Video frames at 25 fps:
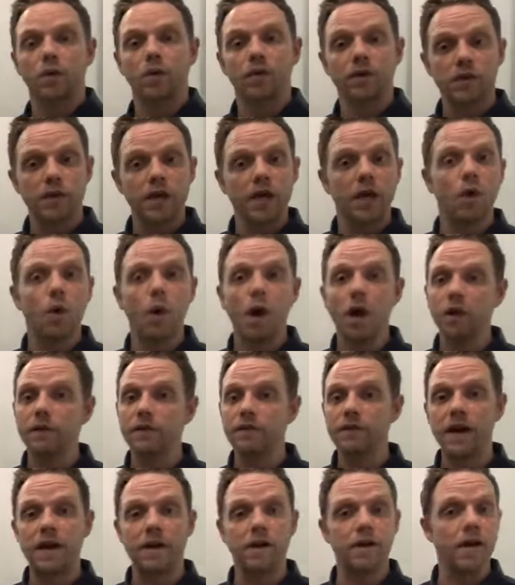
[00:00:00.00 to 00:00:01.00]
Whether they
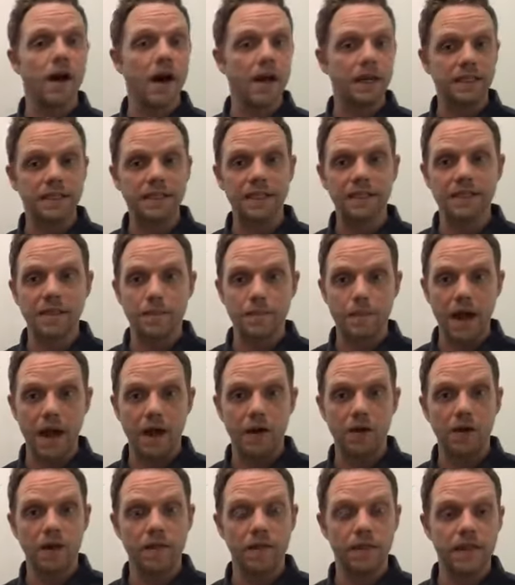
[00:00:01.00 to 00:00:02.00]
qualify or not doesn't
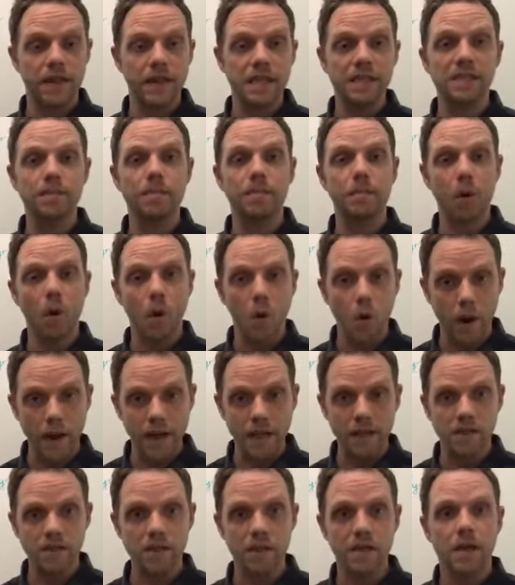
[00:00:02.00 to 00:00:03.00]
matter at this
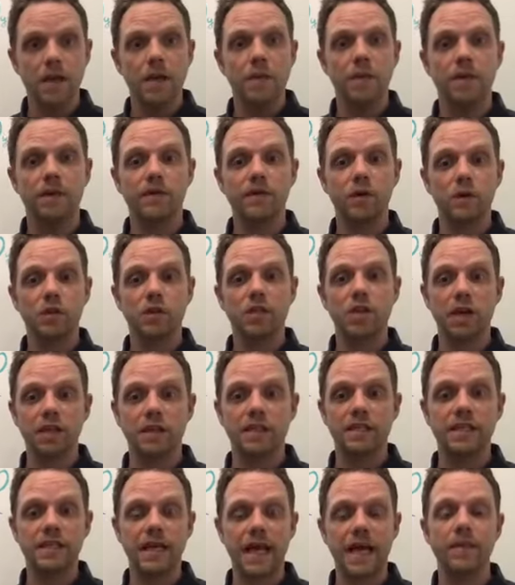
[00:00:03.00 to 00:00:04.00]
point, but if you can
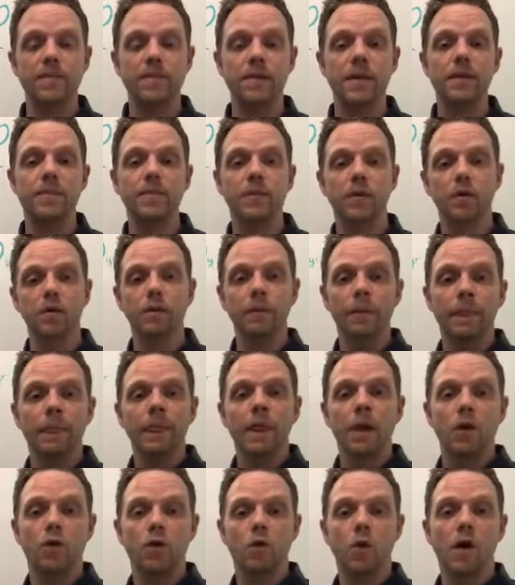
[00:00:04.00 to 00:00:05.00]
talk to 10 people
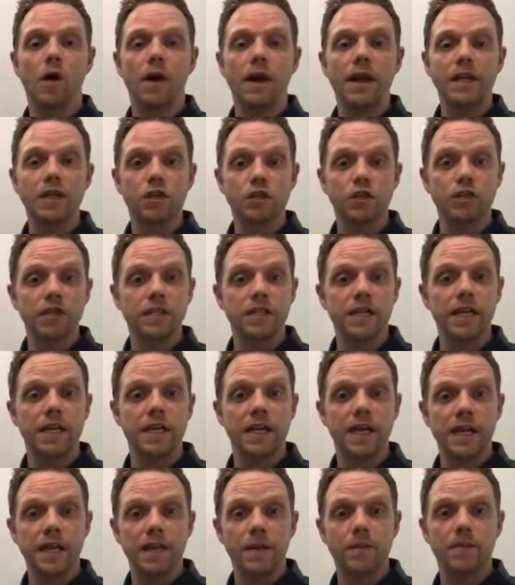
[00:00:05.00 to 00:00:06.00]
who are interested
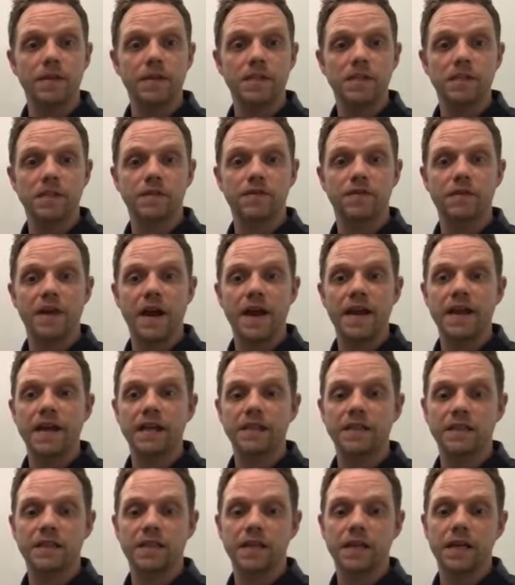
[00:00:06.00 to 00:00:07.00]
in getting business
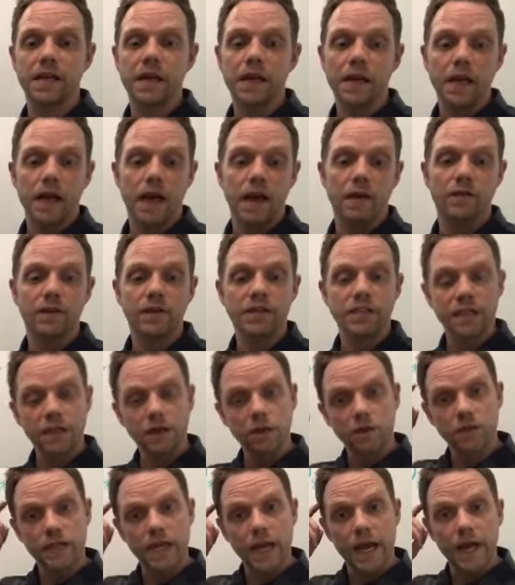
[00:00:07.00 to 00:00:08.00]
financing every
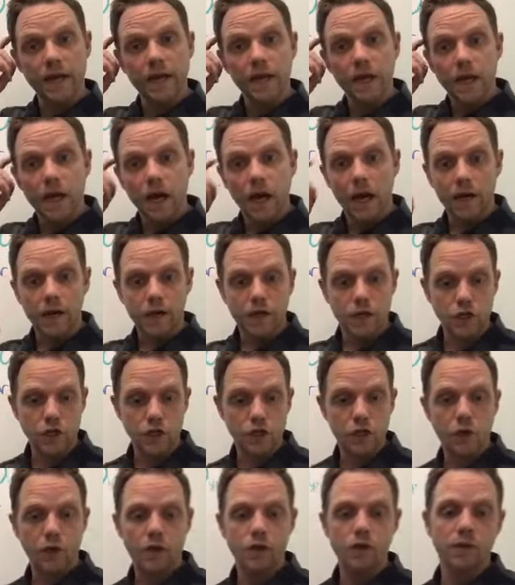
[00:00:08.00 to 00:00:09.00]
single day, I'm going to
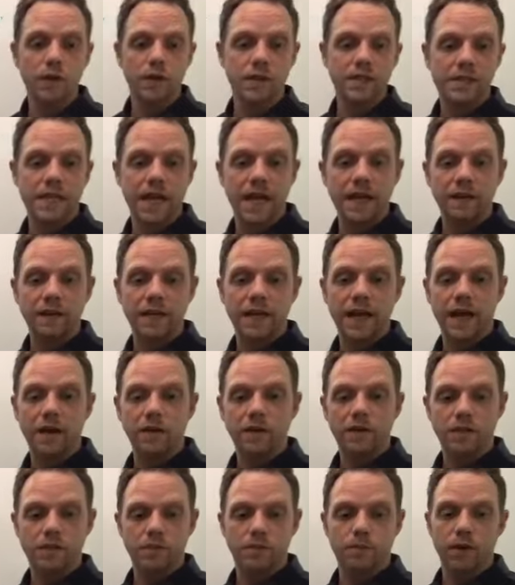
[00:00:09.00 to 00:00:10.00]
show you exactly how
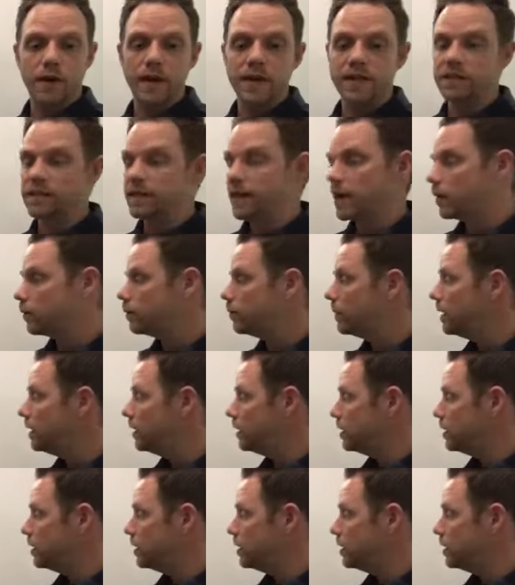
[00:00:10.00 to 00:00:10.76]
this breaks down.